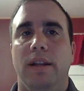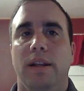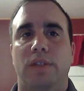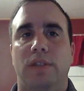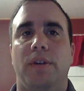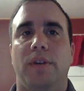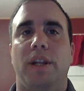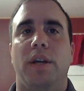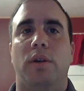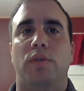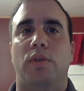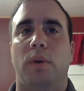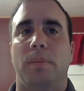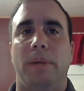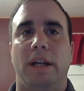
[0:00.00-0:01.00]
This video is
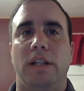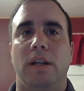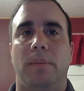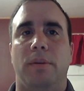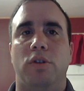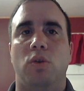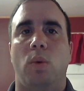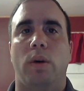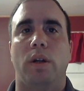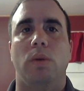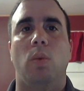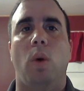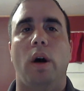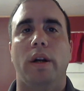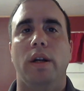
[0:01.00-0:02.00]
for pick number
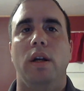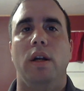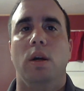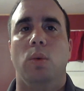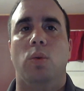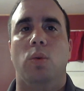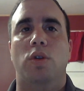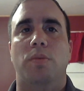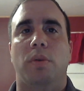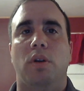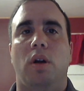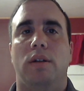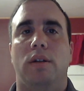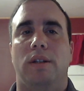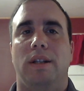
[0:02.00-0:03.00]
twenty-one, which
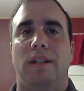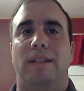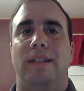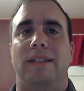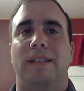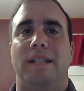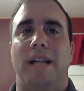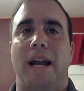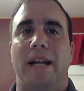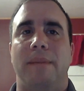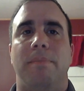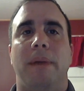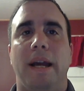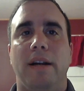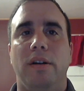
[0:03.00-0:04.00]
belongs to the Cincinnati
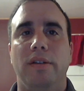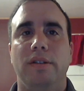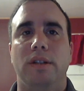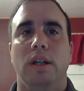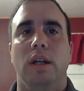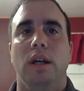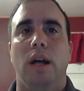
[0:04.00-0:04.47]
Bengals.